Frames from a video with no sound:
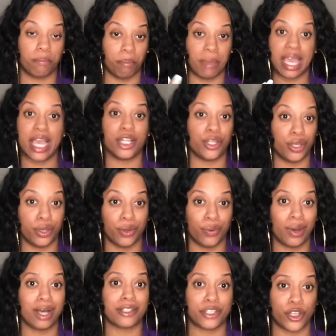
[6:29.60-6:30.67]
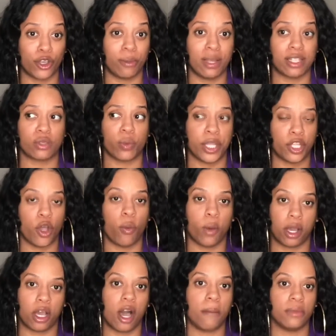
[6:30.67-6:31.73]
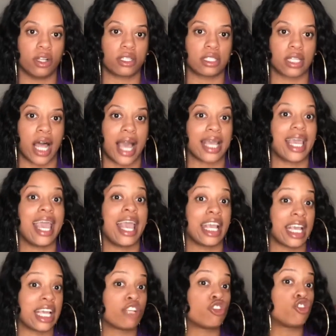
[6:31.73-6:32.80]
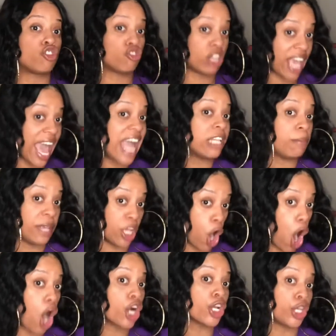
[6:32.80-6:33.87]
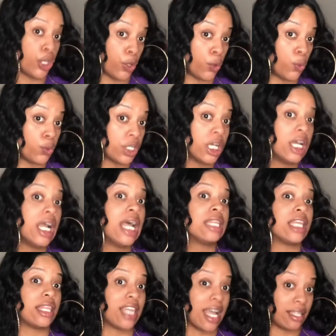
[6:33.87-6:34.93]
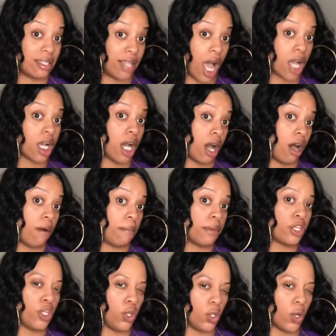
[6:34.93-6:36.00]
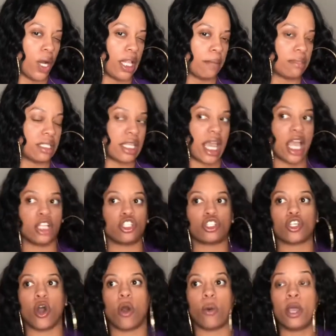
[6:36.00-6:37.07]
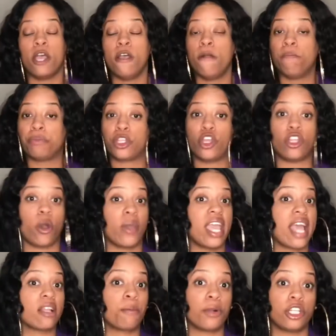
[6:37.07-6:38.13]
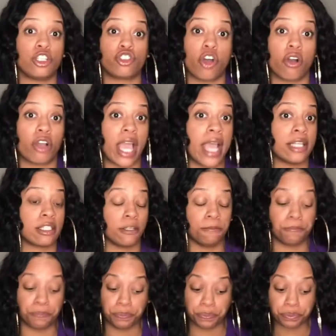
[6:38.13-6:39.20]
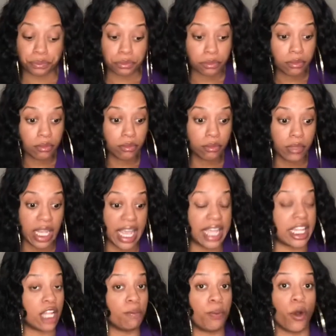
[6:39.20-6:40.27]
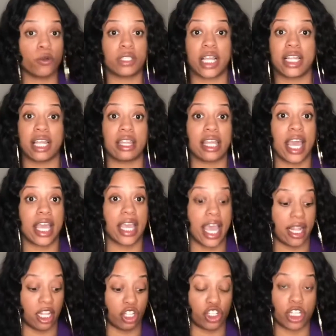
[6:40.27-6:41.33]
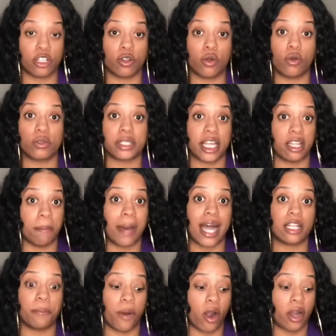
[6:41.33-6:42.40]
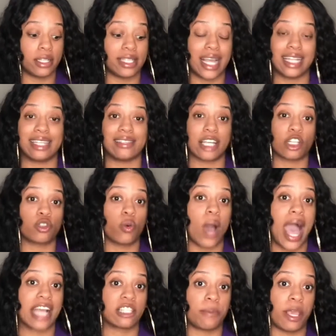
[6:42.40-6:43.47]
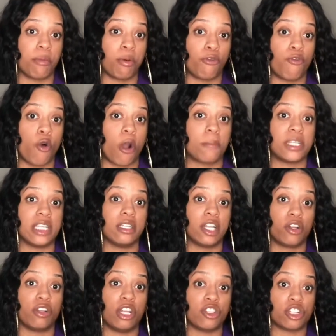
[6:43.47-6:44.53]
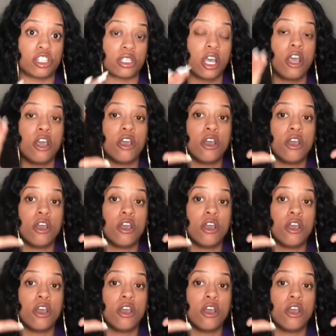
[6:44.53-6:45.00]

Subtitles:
me and you, us humans, we know what cum looks like. It can be argued that that's not cum. You know what I'm saying? So, you know, he had a pretty strong case. He didn't post anything, any genitals, any body parts, any sexual acts being performed. He literally just